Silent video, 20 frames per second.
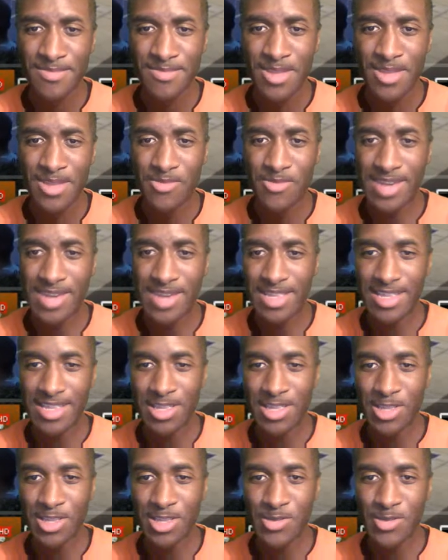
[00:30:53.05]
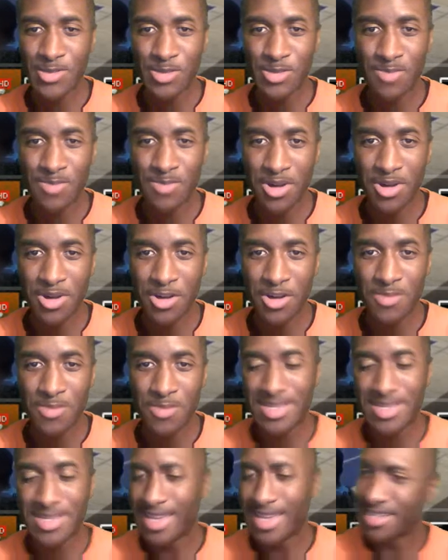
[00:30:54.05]
We got a loose ball,
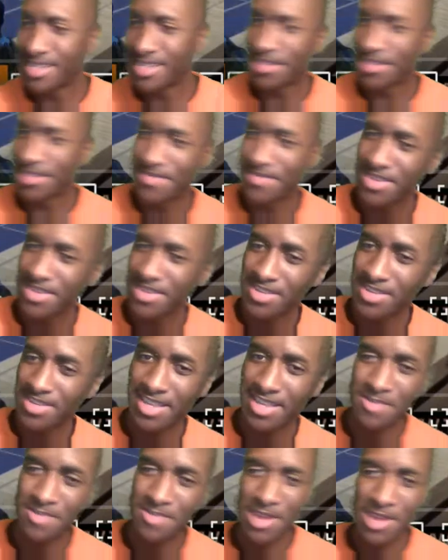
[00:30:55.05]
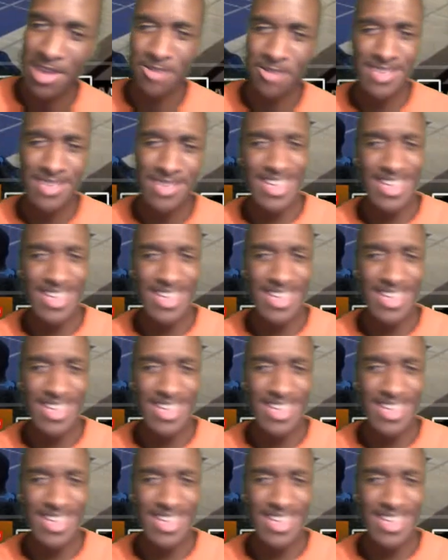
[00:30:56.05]
but he has to officiate about